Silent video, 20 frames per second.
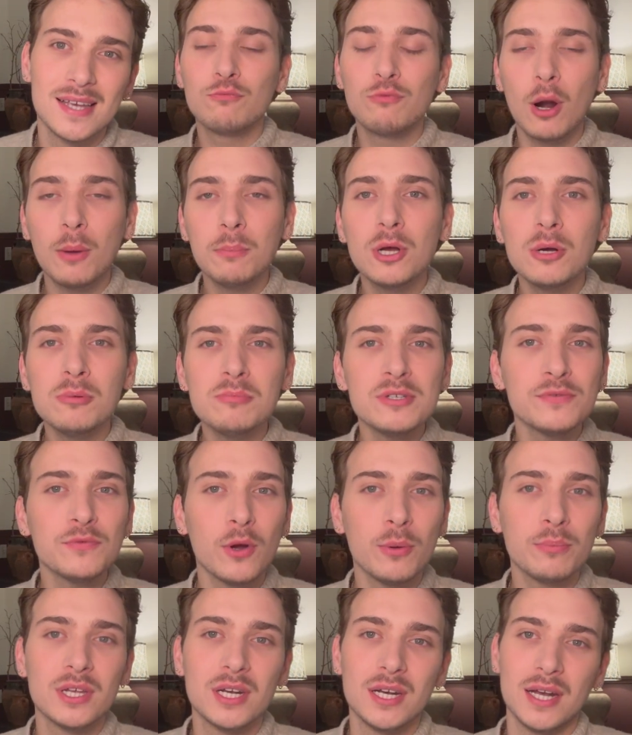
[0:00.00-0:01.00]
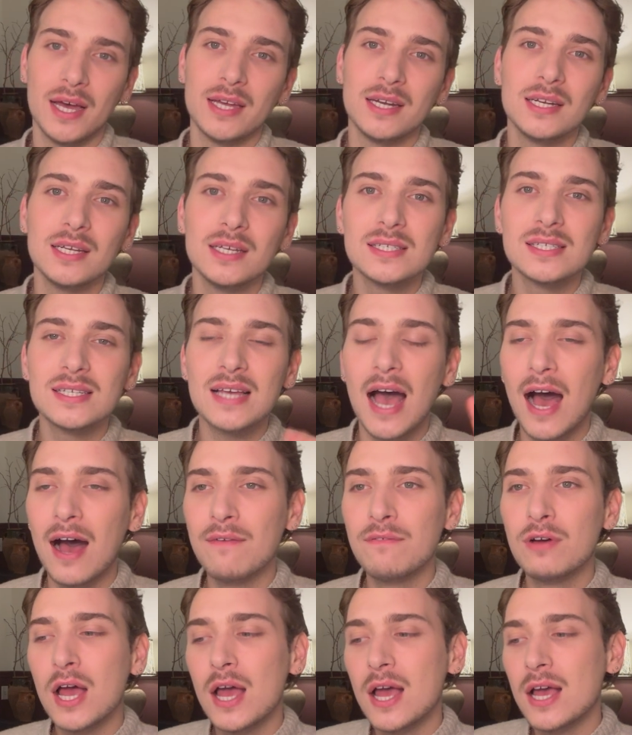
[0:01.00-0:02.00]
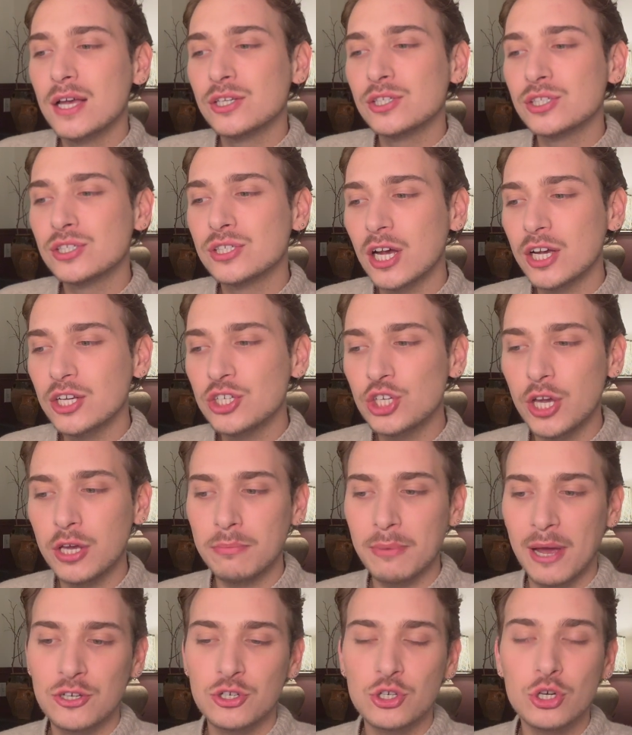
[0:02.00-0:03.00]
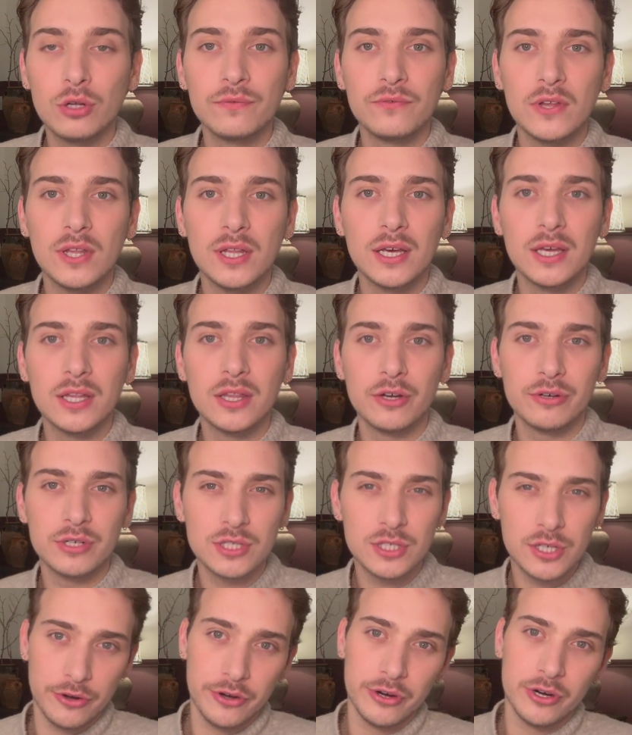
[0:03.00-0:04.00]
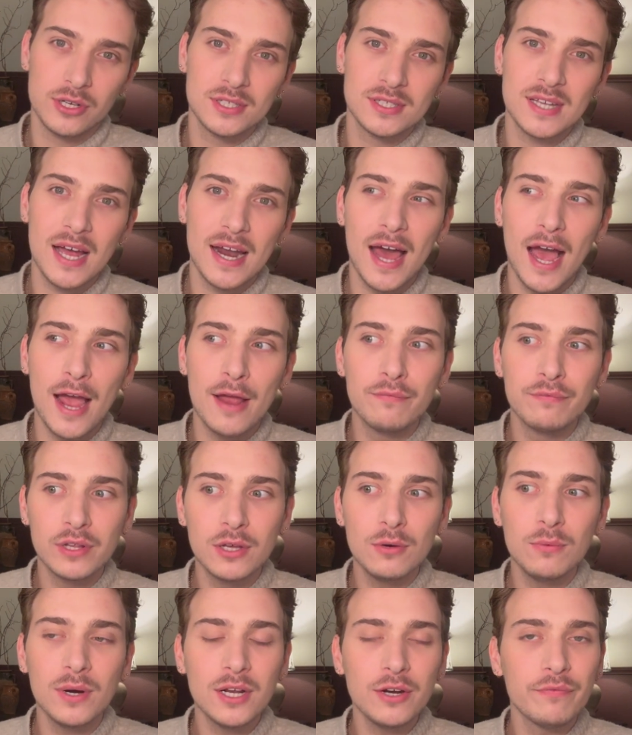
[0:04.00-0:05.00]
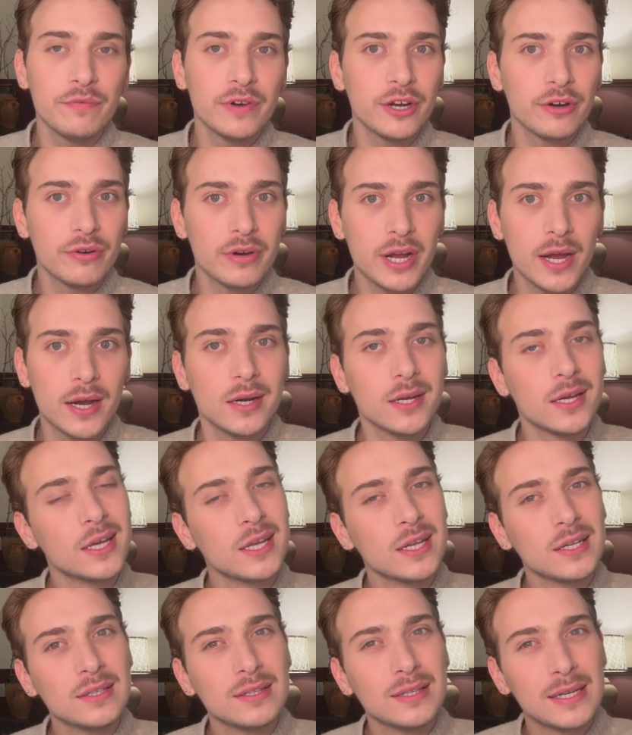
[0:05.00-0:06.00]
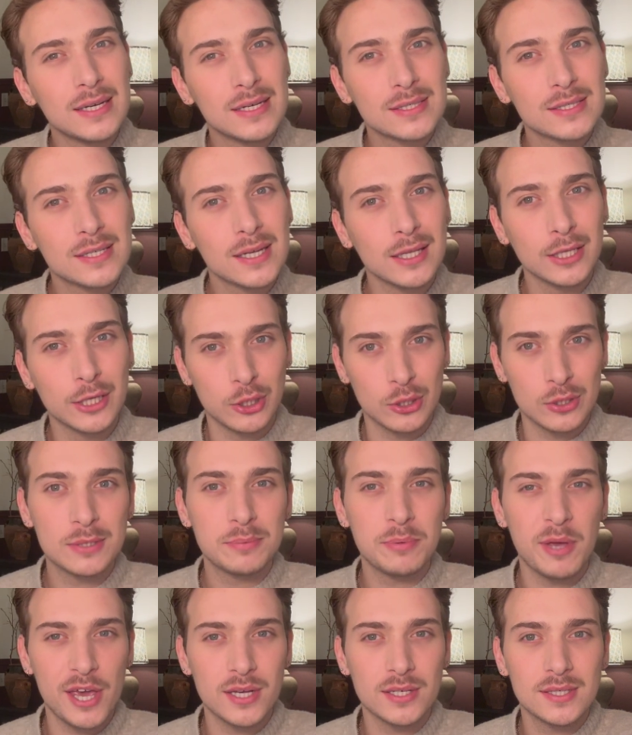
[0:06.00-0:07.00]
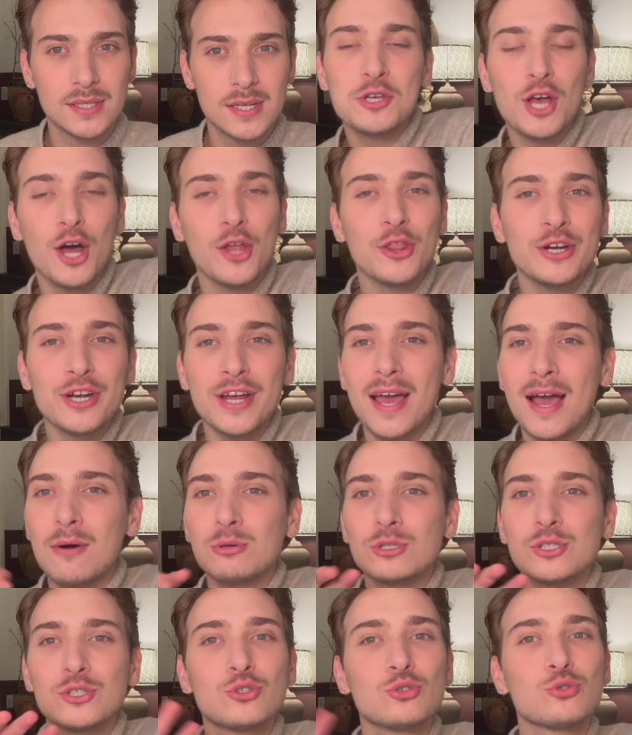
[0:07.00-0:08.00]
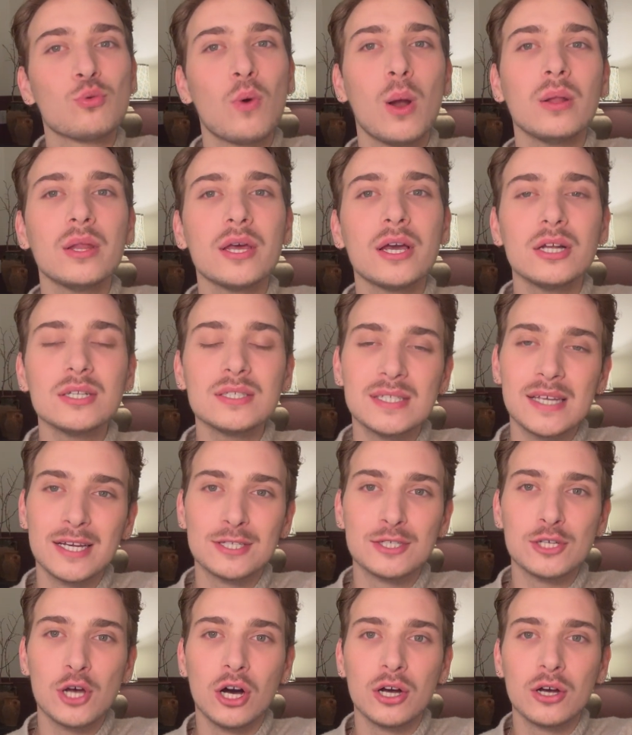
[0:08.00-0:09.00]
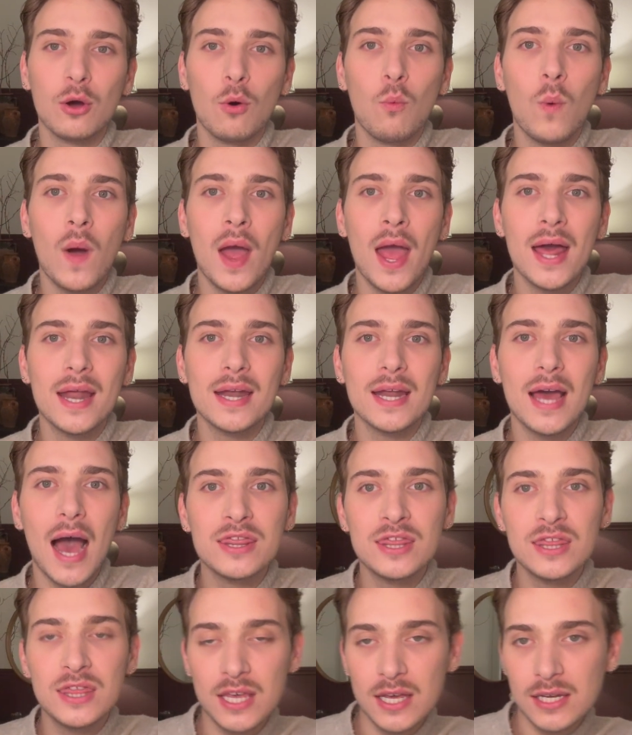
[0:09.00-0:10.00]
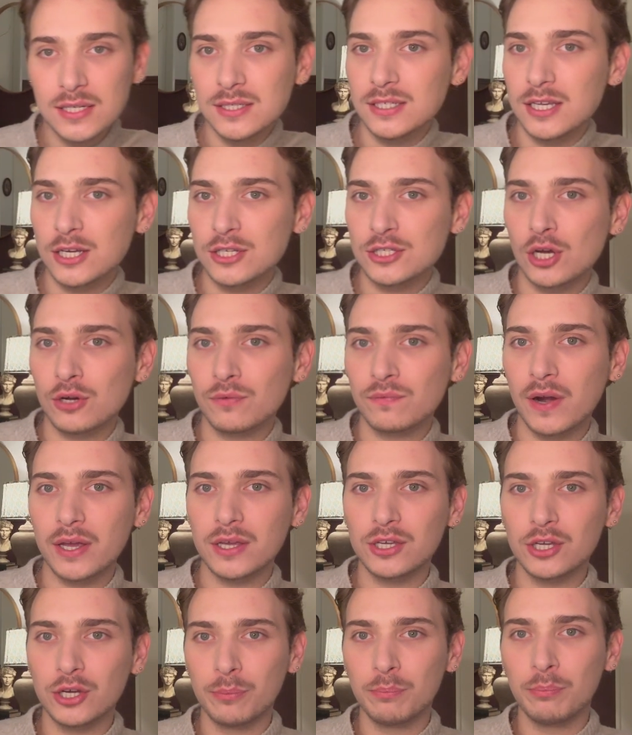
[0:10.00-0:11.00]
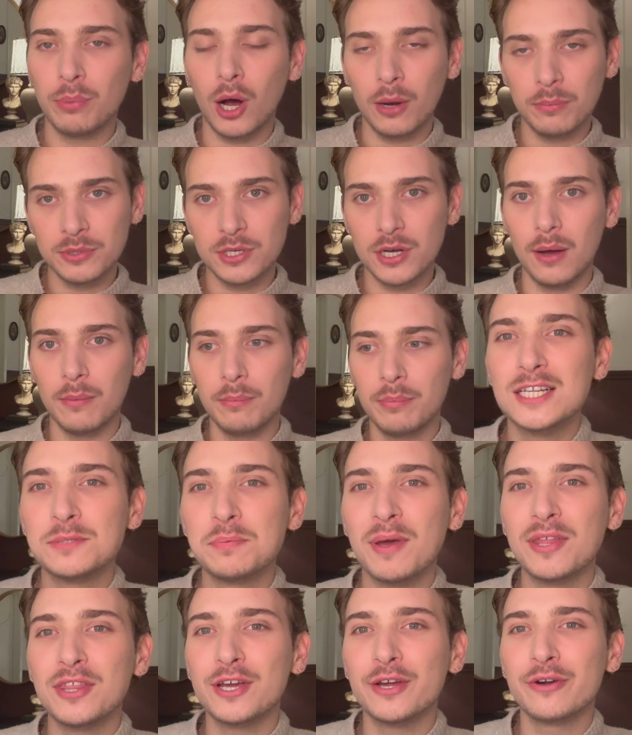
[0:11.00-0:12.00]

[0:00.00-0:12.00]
Rom-coms from the 90s have such a magical feeling in their interiors that I really want to recreate in this little space. The other day I was scrolling on TikTok when this TikTok right here popped up. It's by the